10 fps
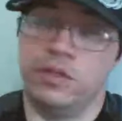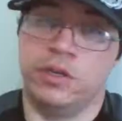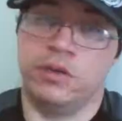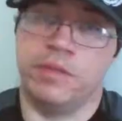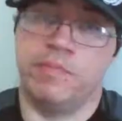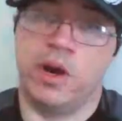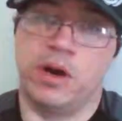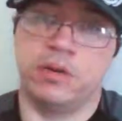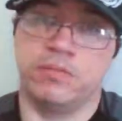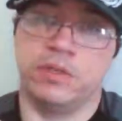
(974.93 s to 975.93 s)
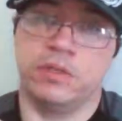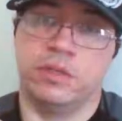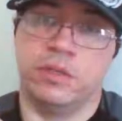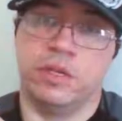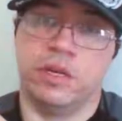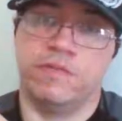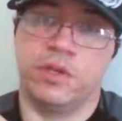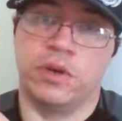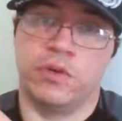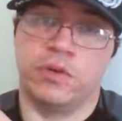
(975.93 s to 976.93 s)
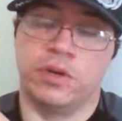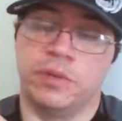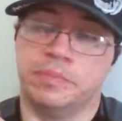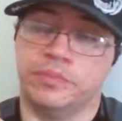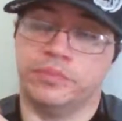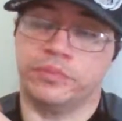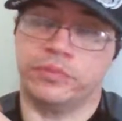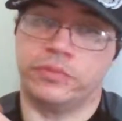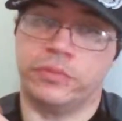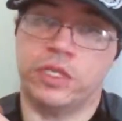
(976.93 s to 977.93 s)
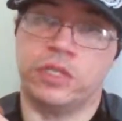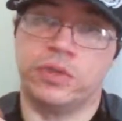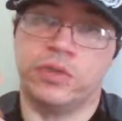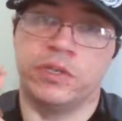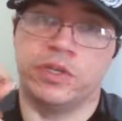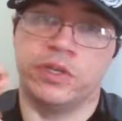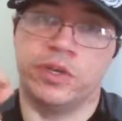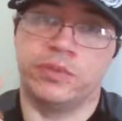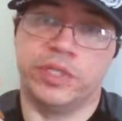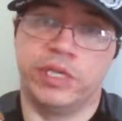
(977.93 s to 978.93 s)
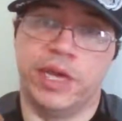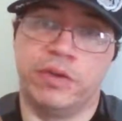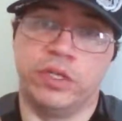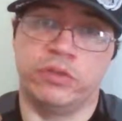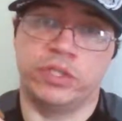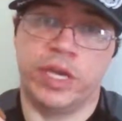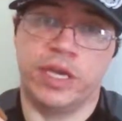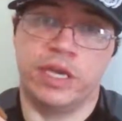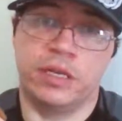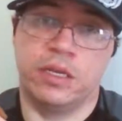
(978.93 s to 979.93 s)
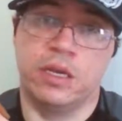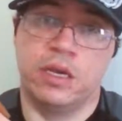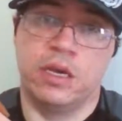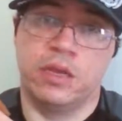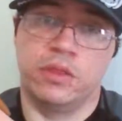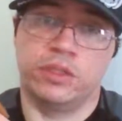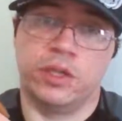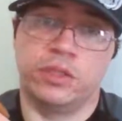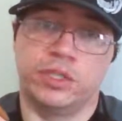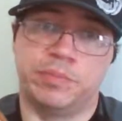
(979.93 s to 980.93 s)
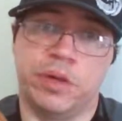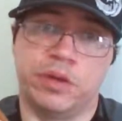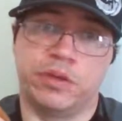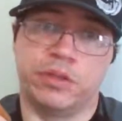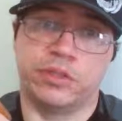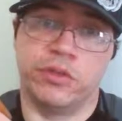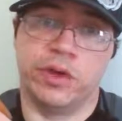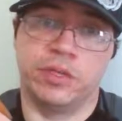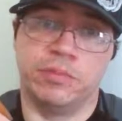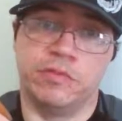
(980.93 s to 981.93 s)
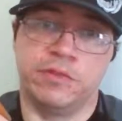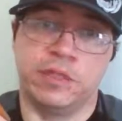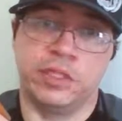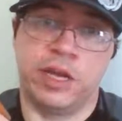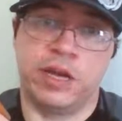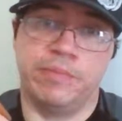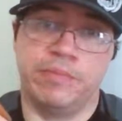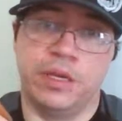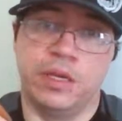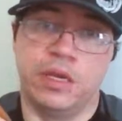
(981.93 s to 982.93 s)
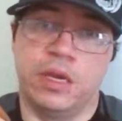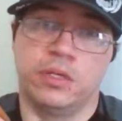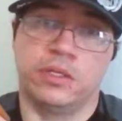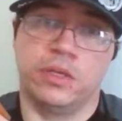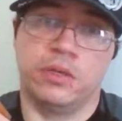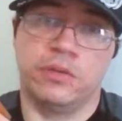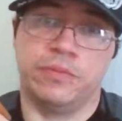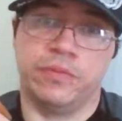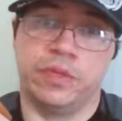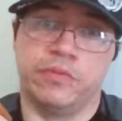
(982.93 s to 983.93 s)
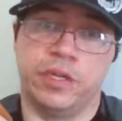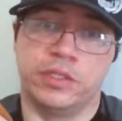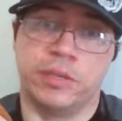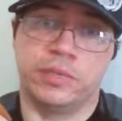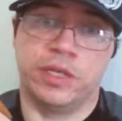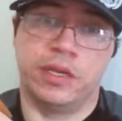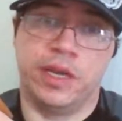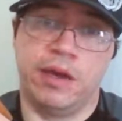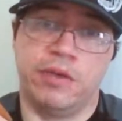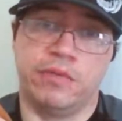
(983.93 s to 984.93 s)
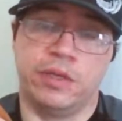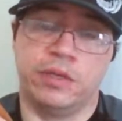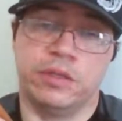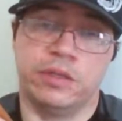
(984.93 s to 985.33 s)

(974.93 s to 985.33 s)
near the bottom of the gourd. So when you turn it upside down and you shake it, those larger particles are going to move to the top. So when it's upside down,